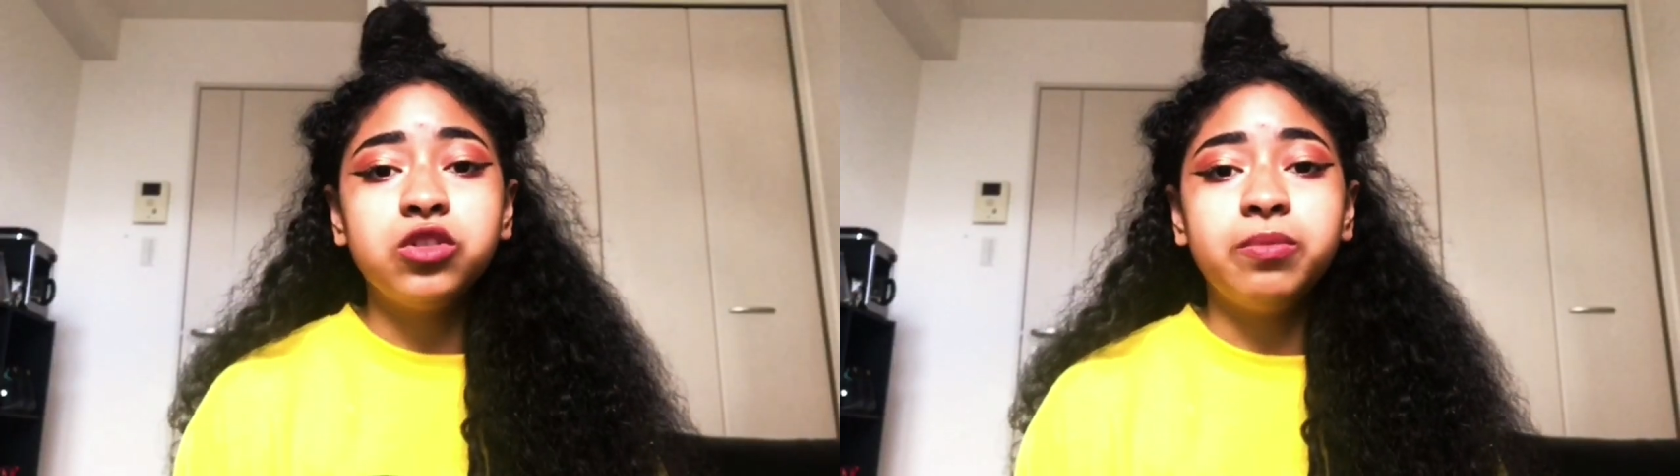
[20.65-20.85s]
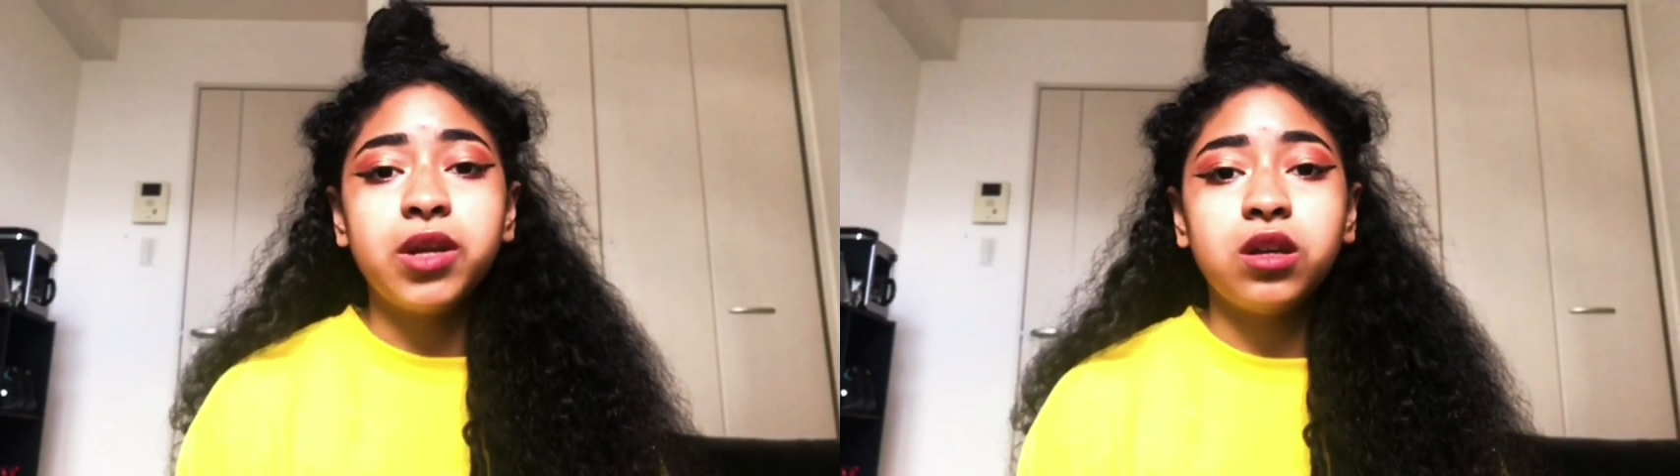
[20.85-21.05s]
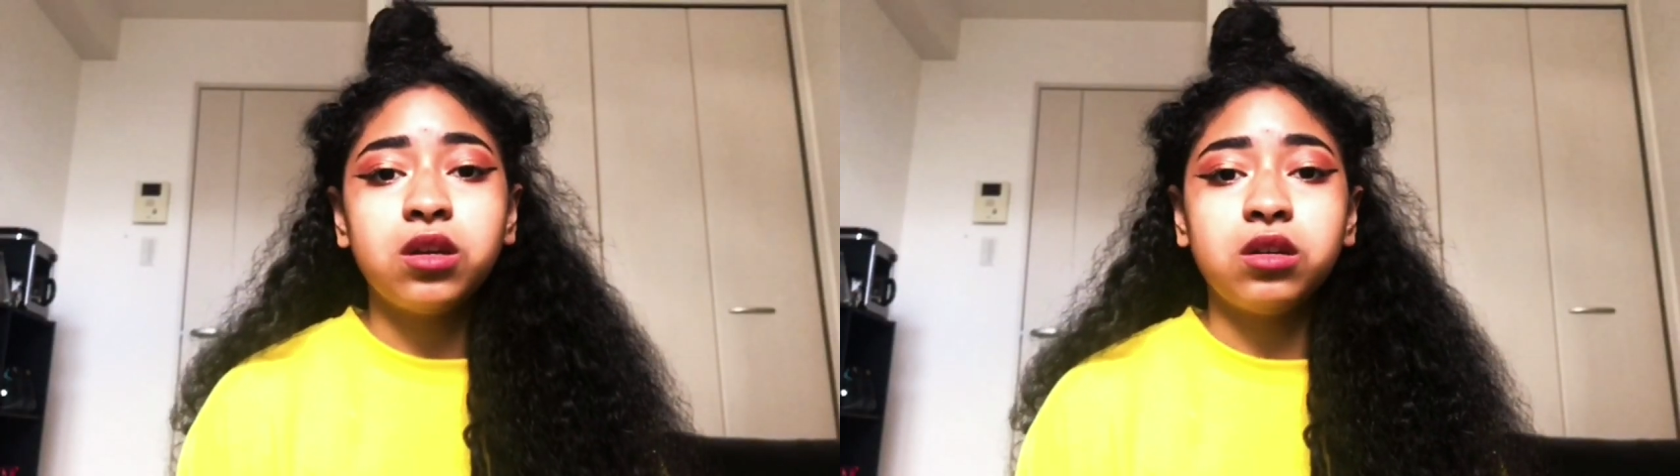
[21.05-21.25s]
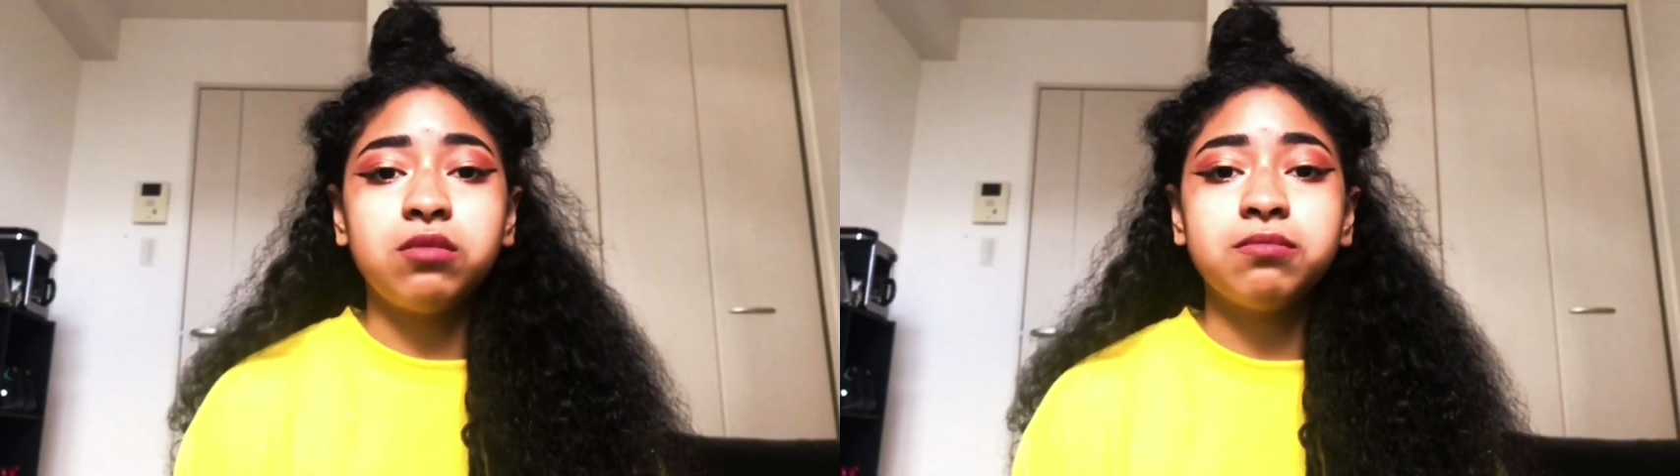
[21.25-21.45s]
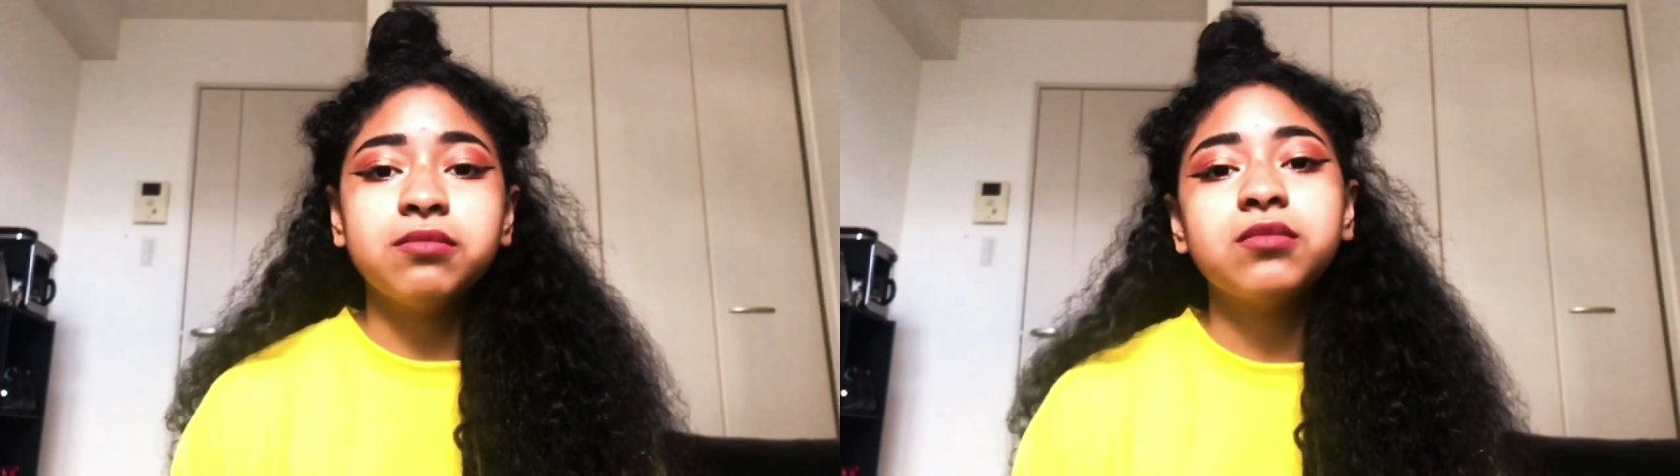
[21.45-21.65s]

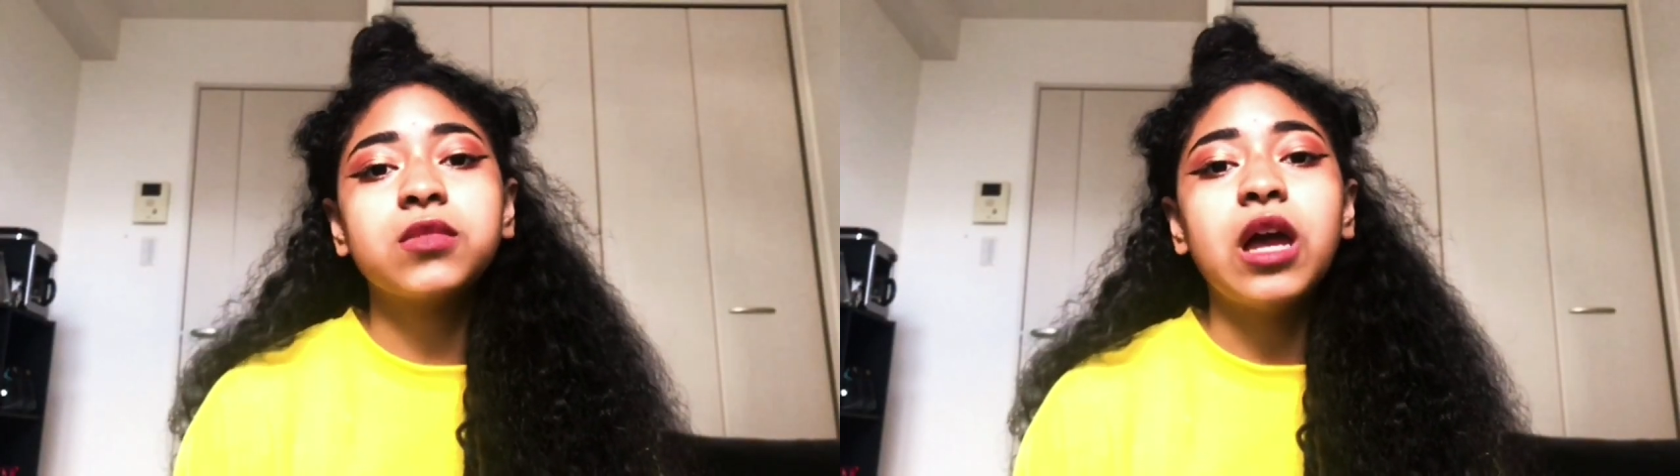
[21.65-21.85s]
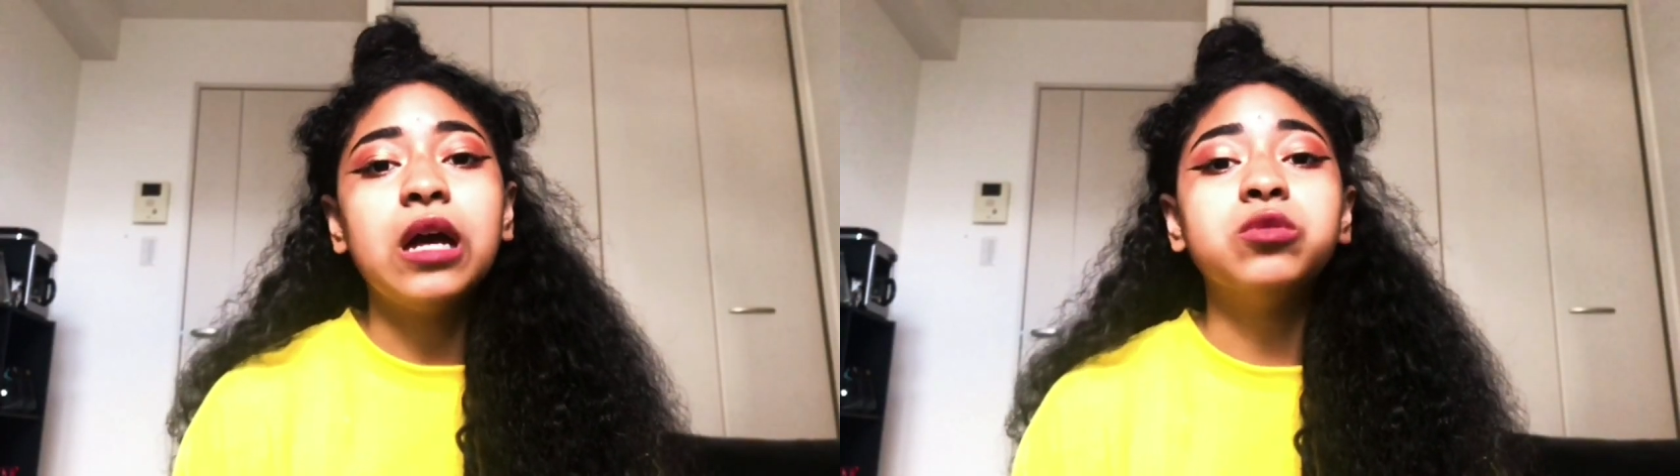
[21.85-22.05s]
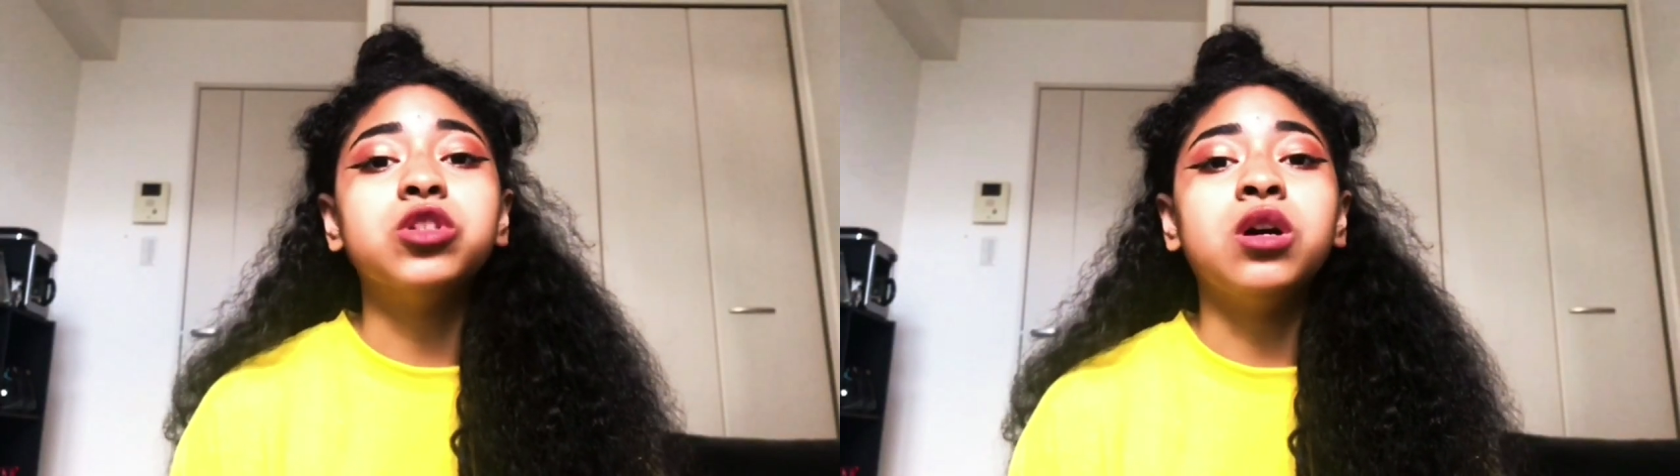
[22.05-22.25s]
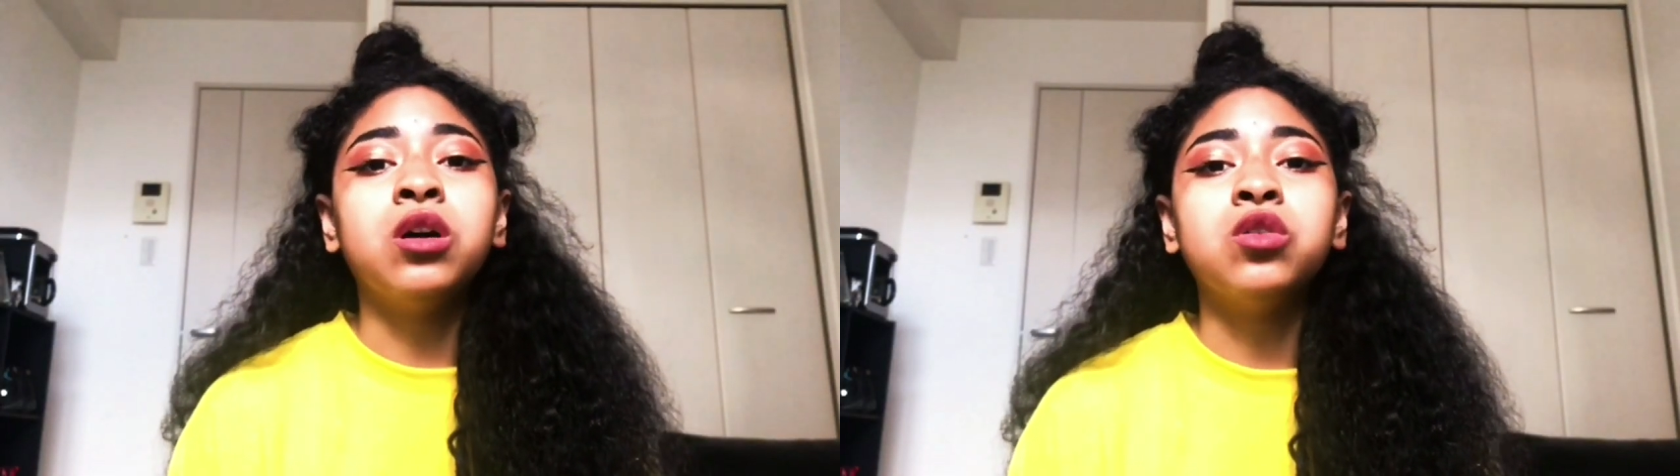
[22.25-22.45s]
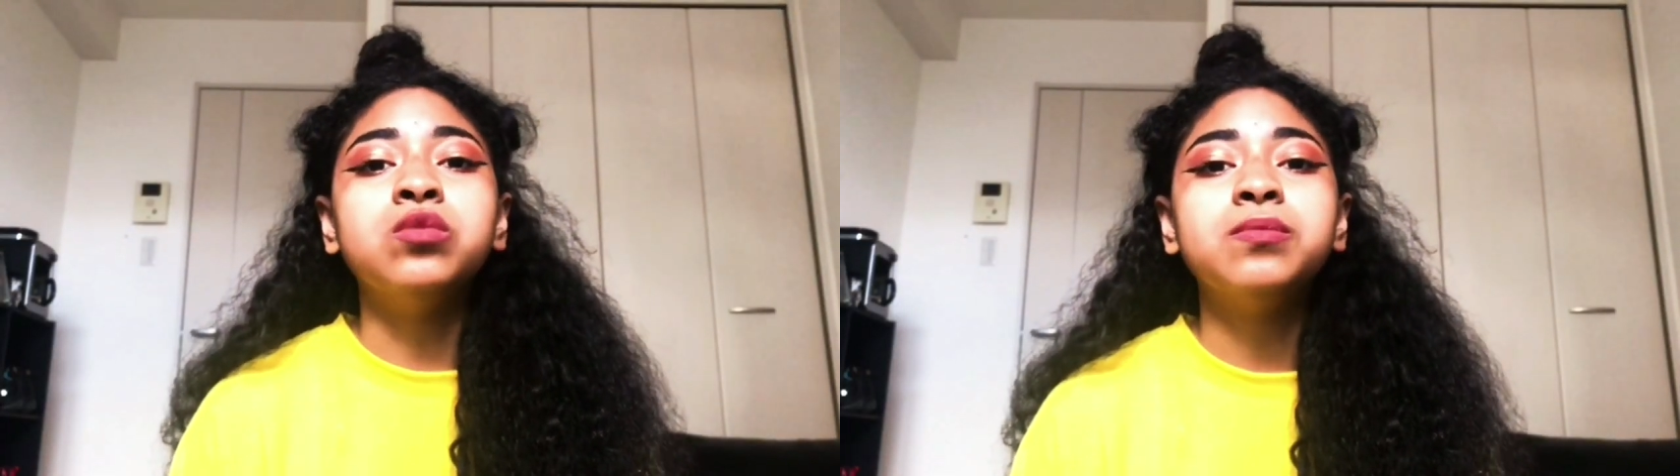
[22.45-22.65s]
Japan, I was a
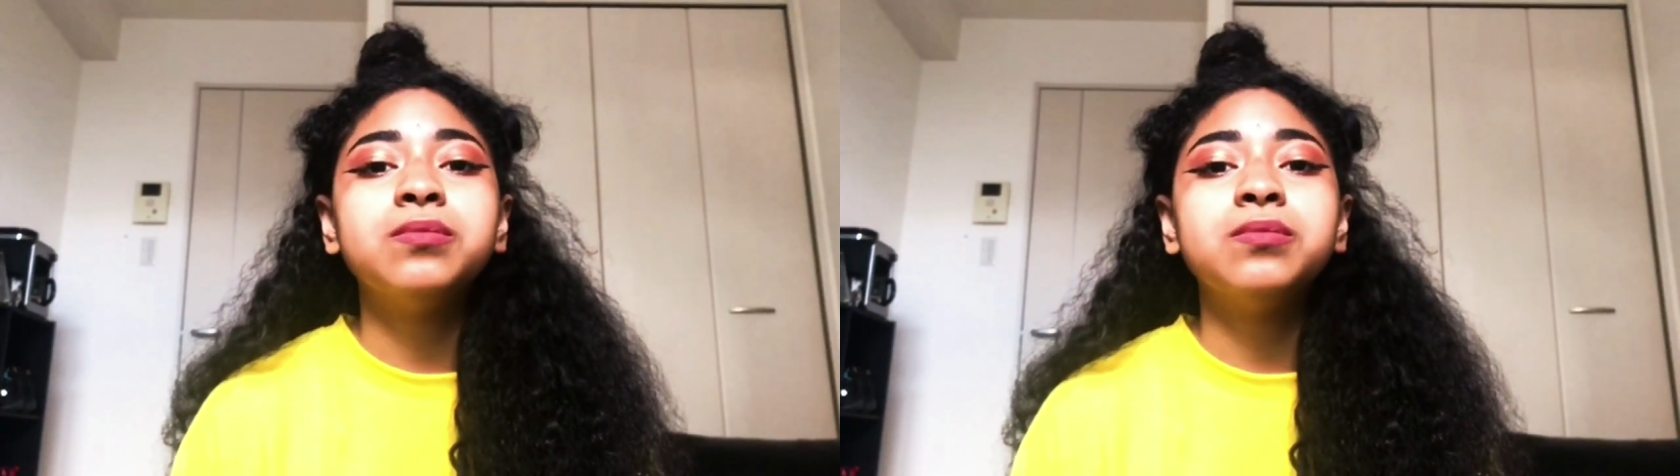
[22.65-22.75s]
hoe.